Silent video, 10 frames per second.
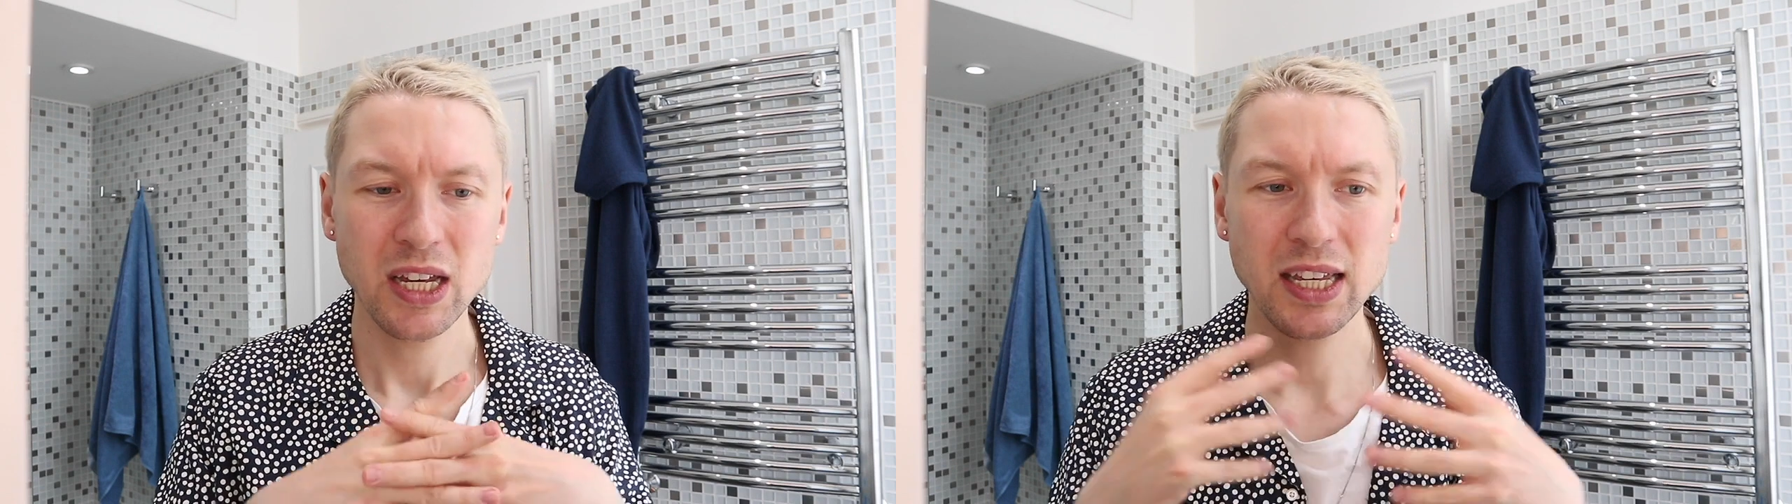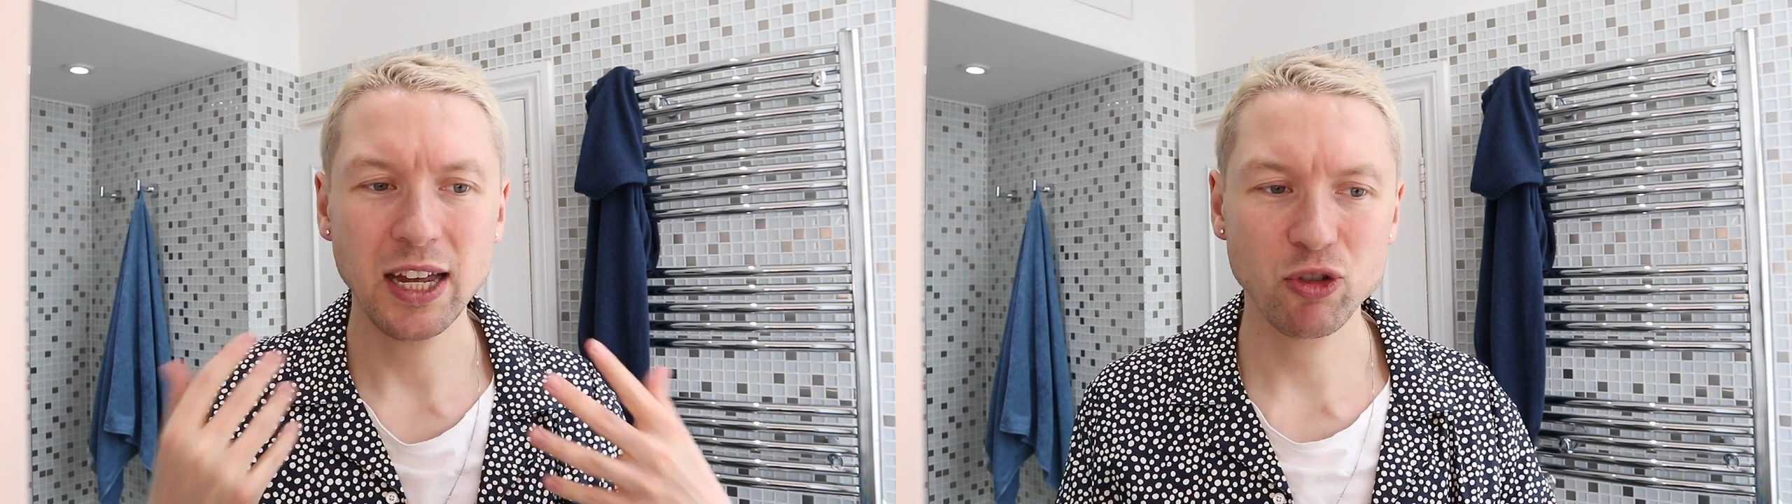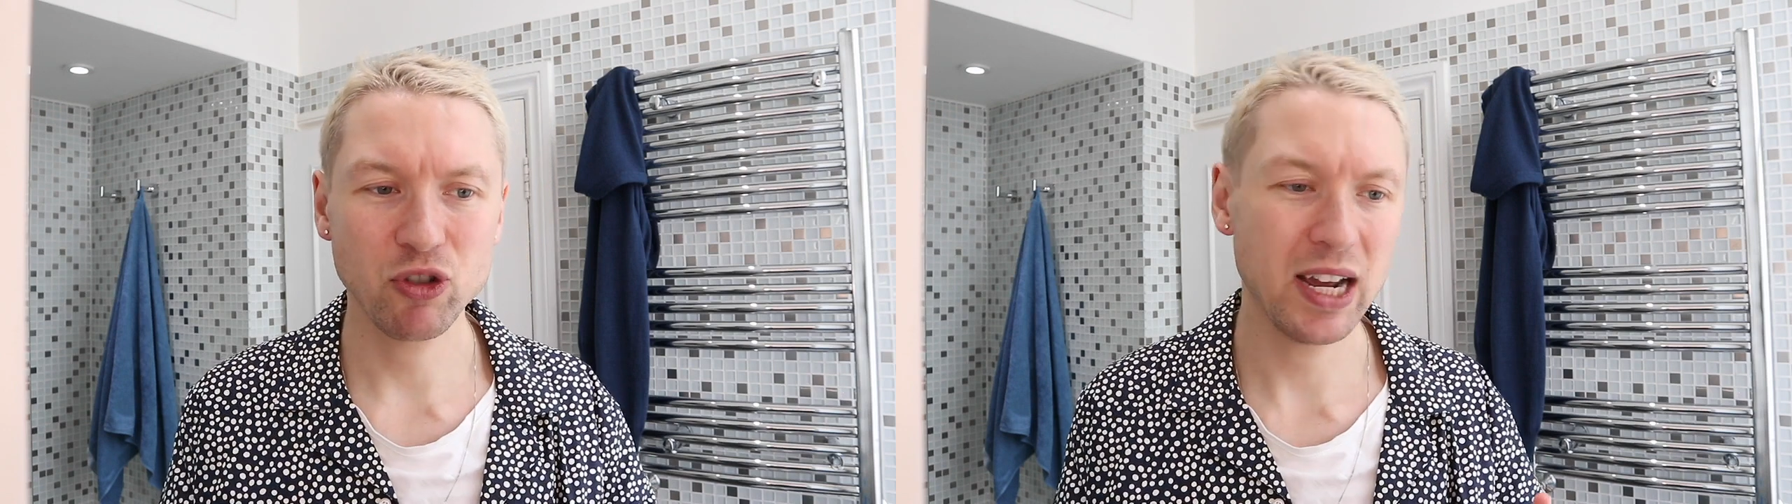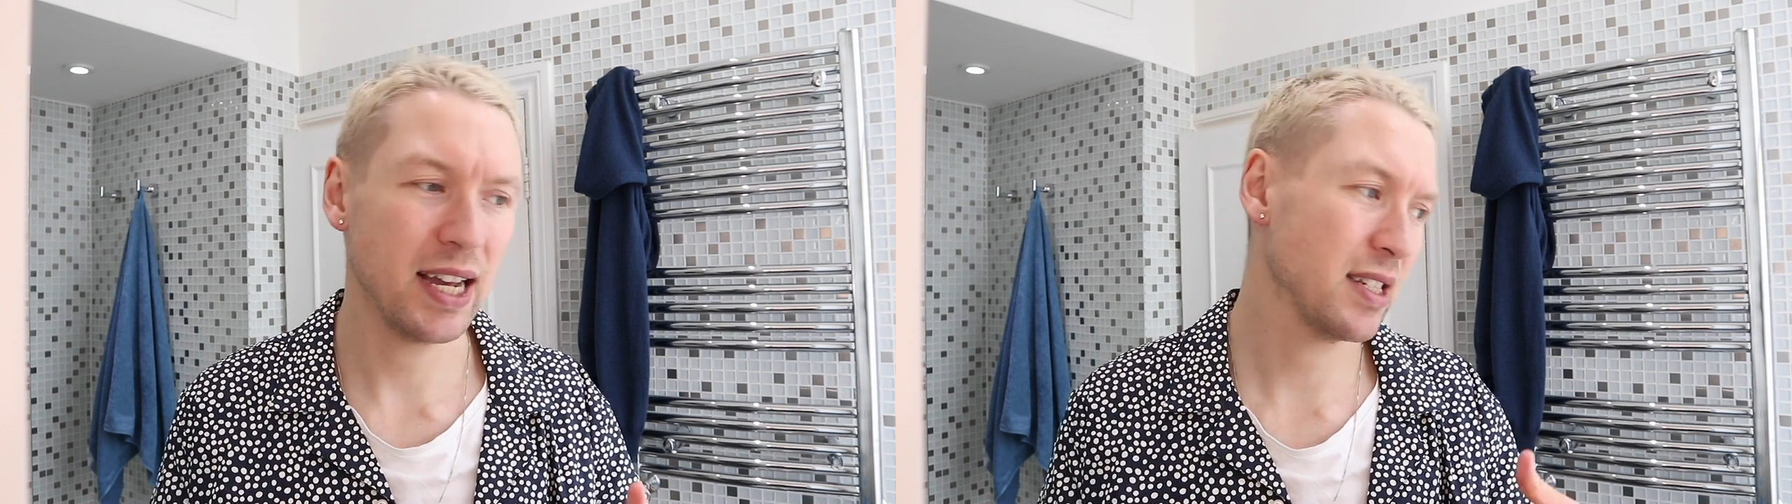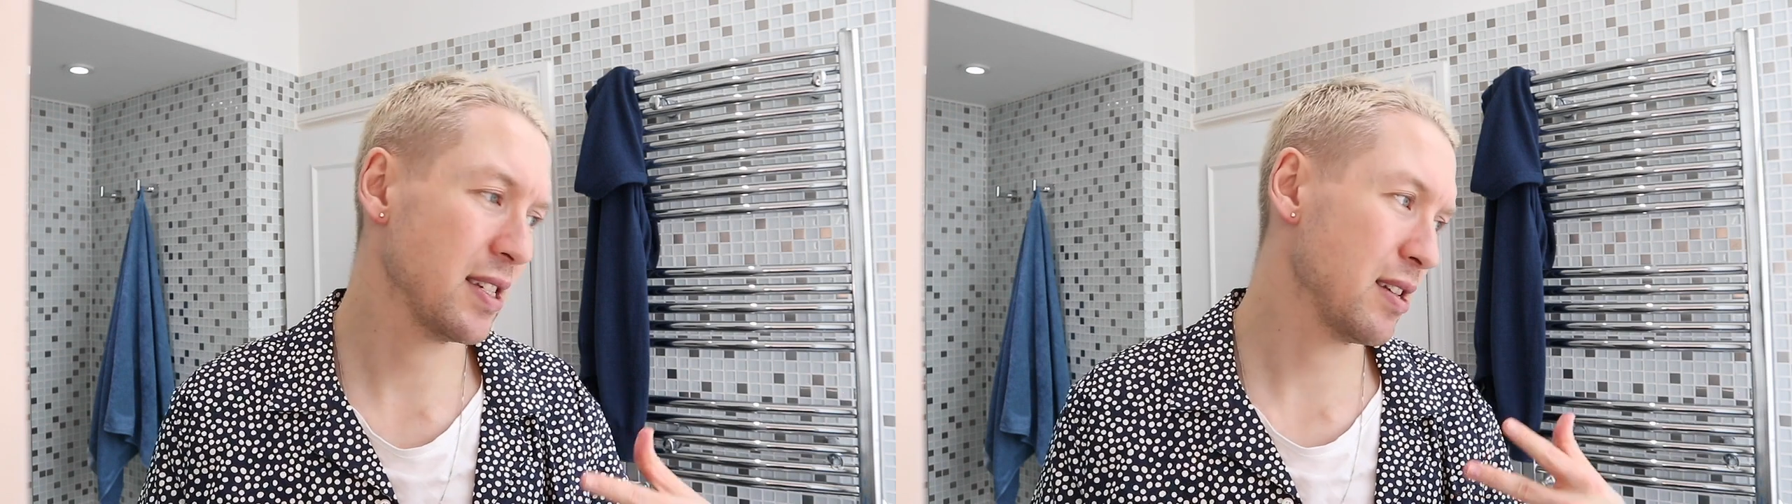get
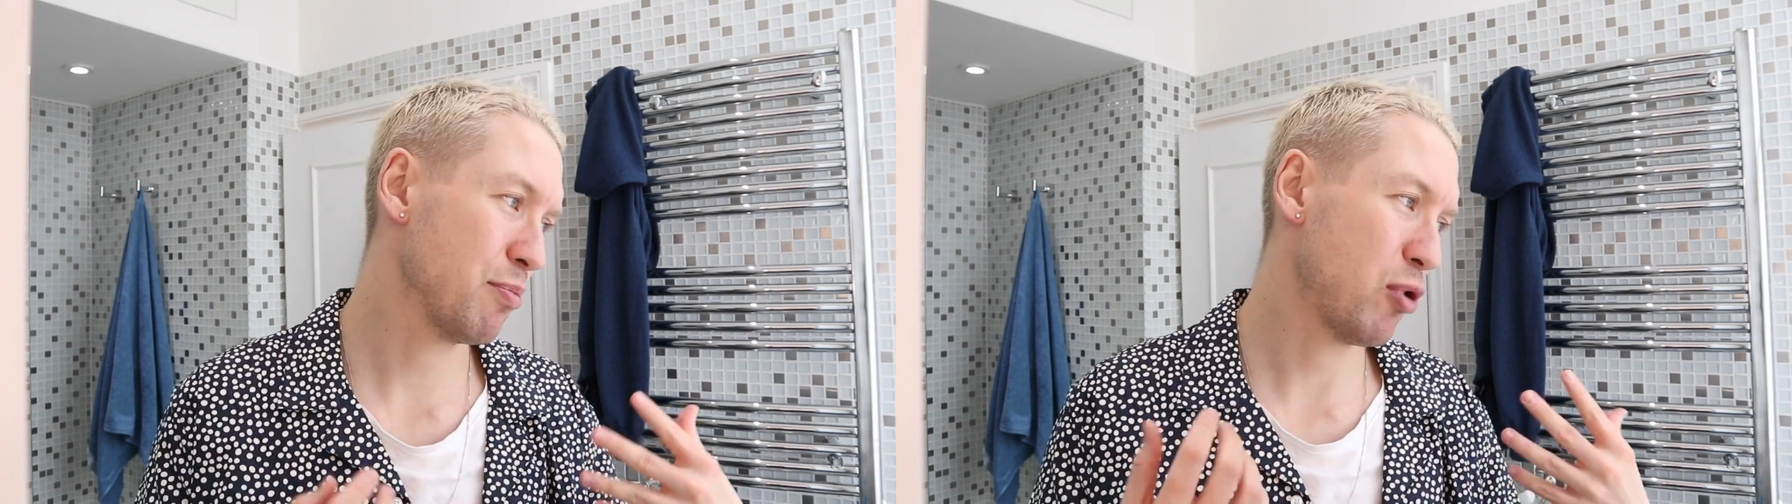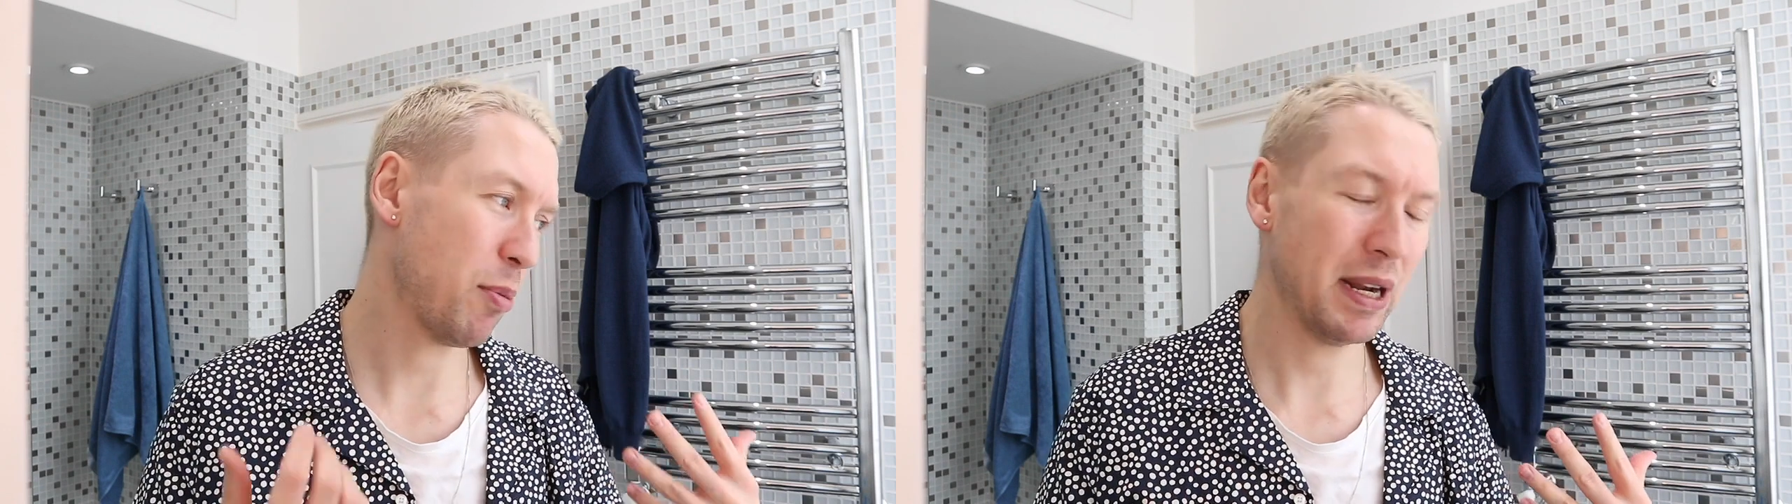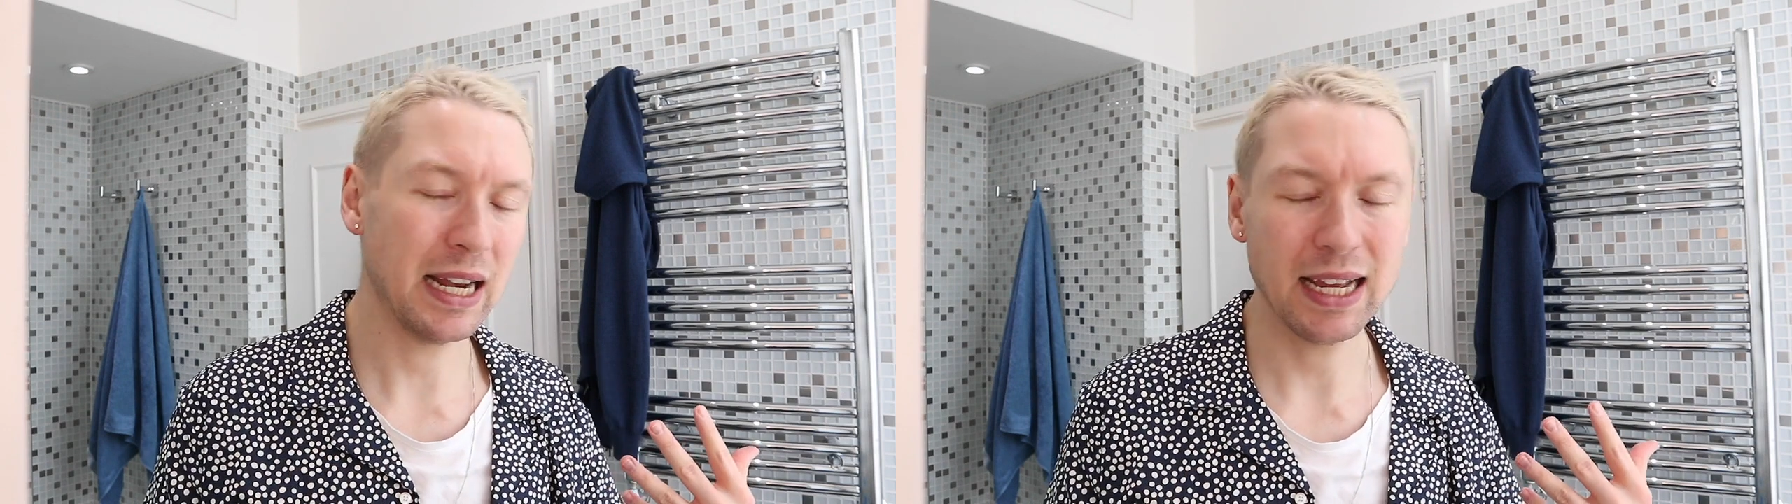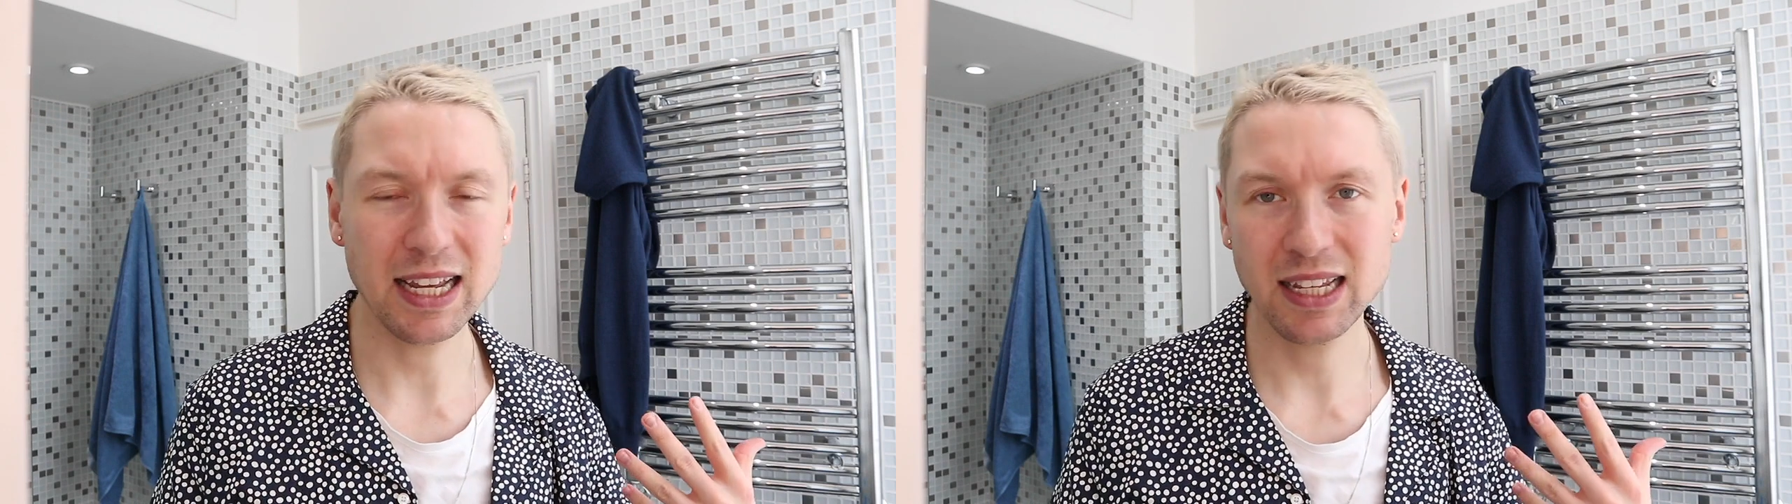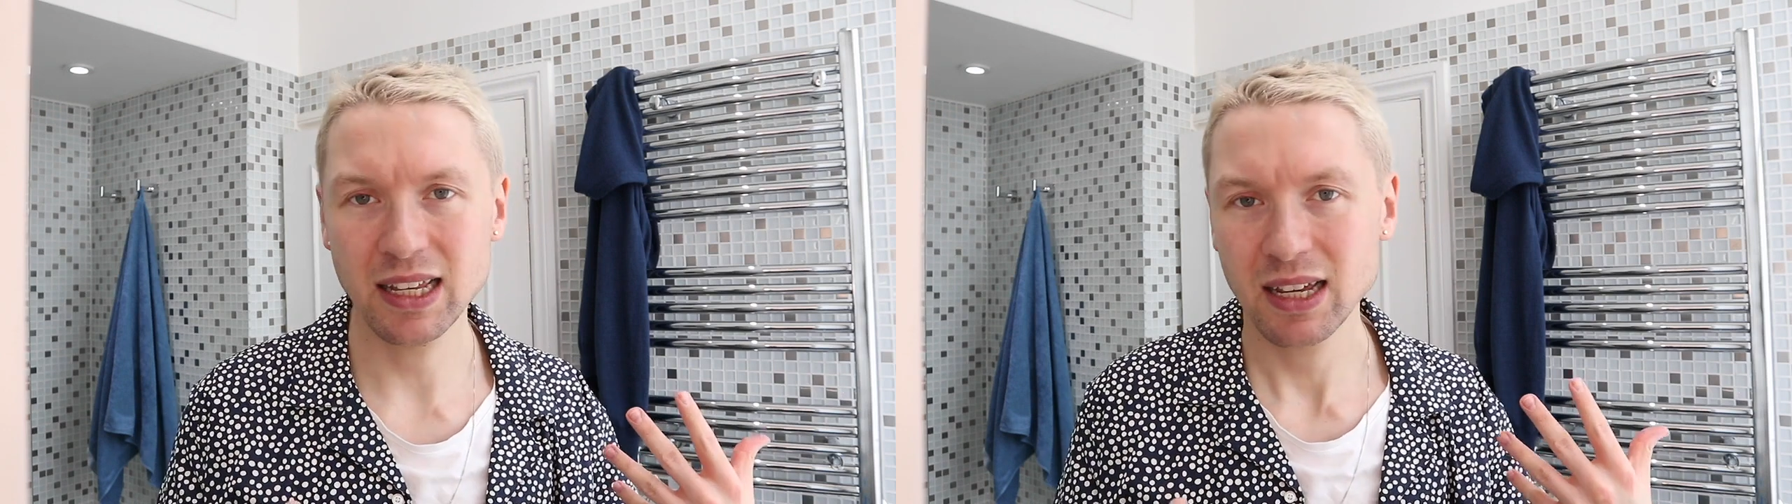dressed
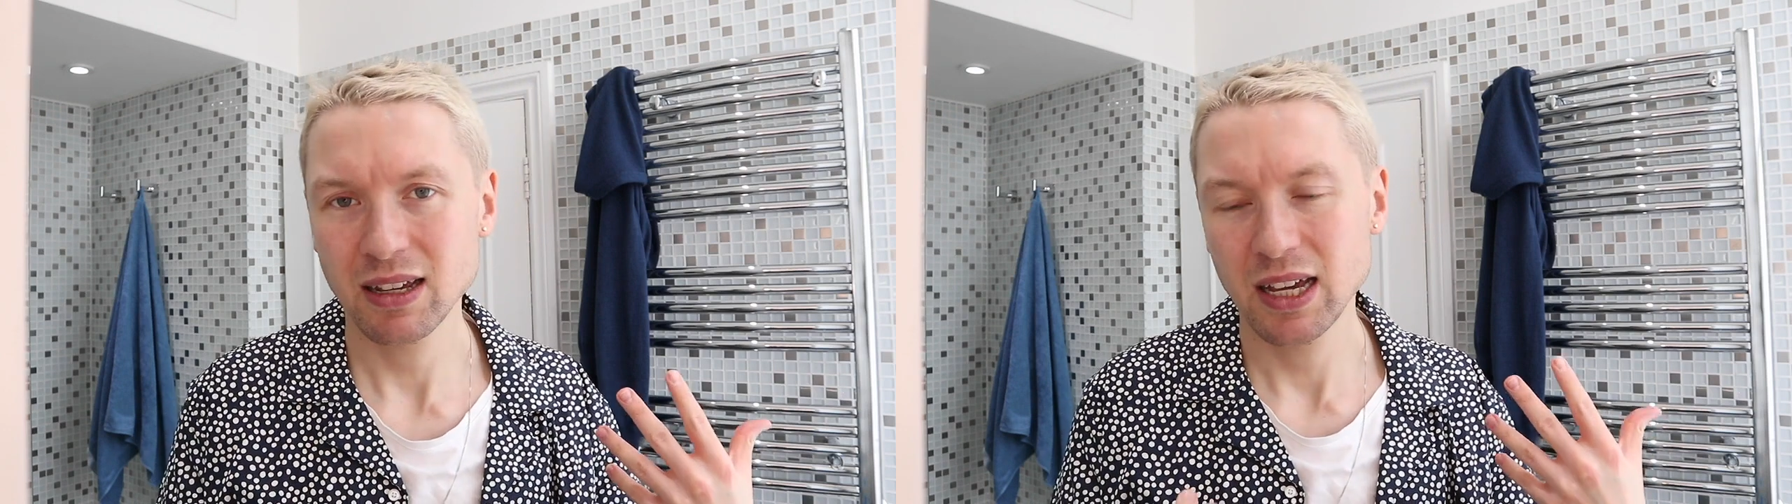properly,